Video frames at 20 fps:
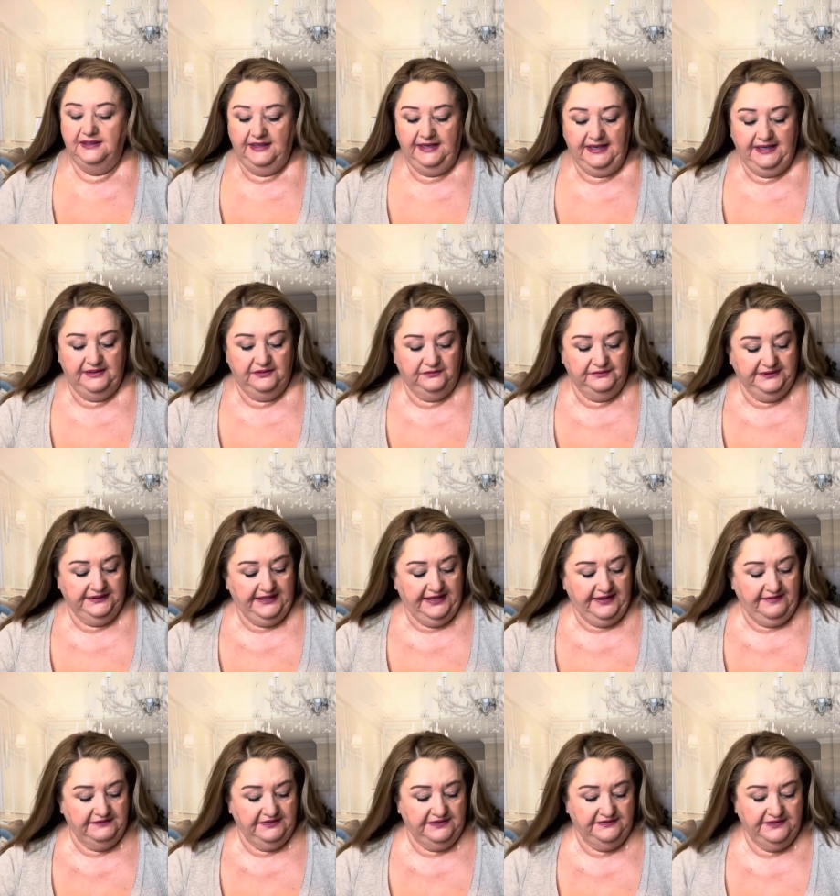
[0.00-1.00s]
I don't really
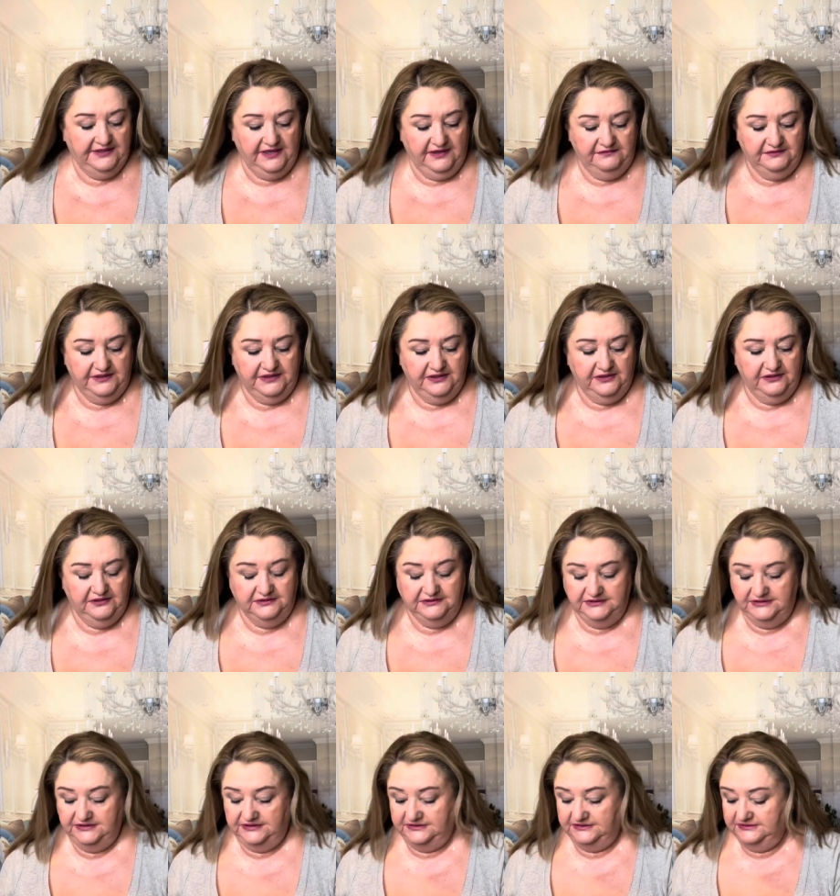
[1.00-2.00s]
have anything over here
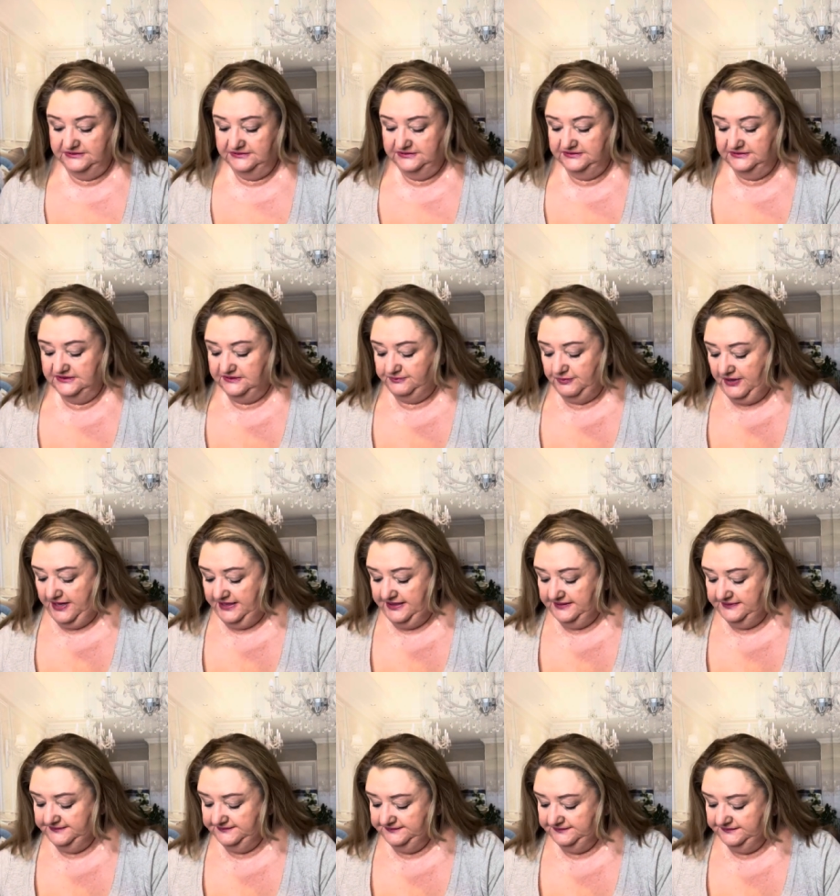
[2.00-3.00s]
to spread it.